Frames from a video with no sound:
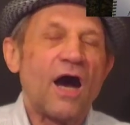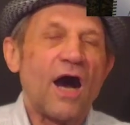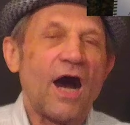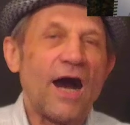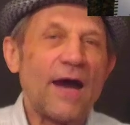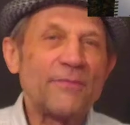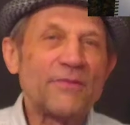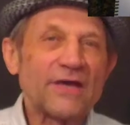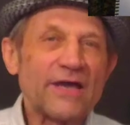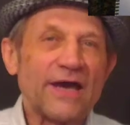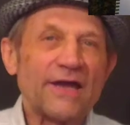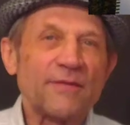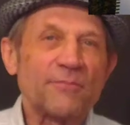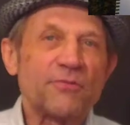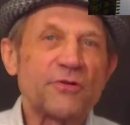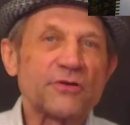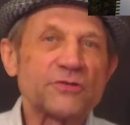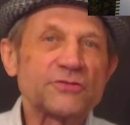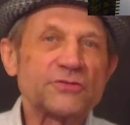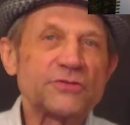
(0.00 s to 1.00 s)
I'm the kind of
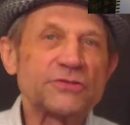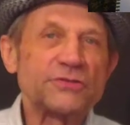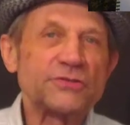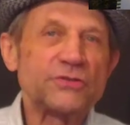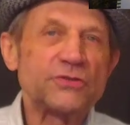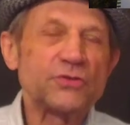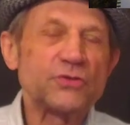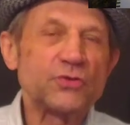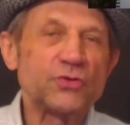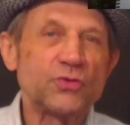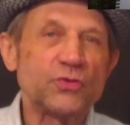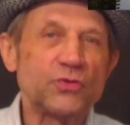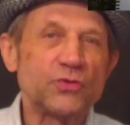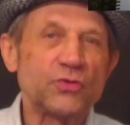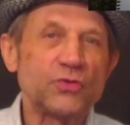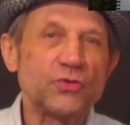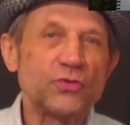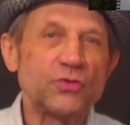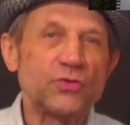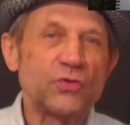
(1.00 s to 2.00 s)
person
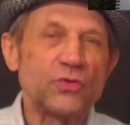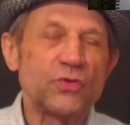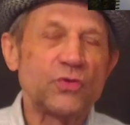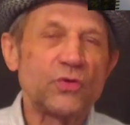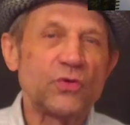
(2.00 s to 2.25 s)
who,